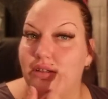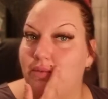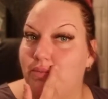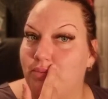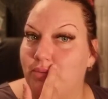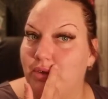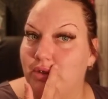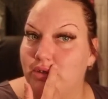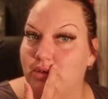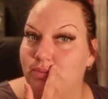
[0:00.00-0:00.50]

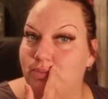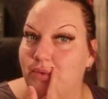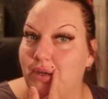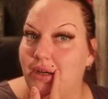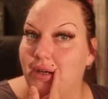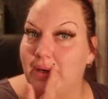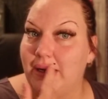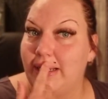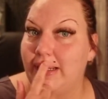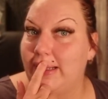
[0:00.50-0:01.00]
my
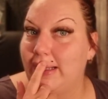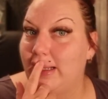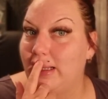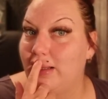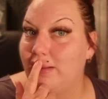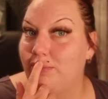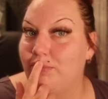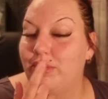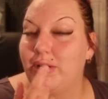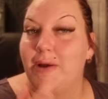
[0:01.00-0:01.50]

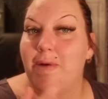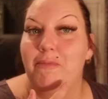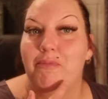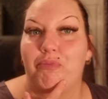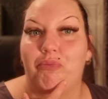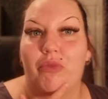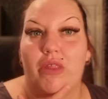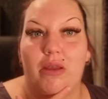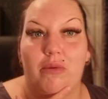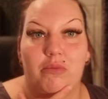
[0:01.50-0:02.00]
lip,
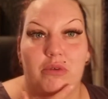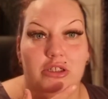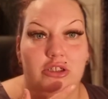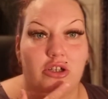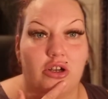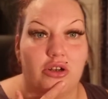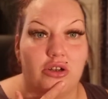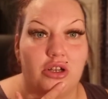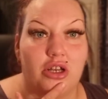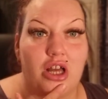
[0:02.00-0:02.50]
my
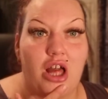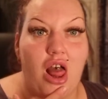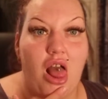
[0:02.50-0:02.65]
tongue.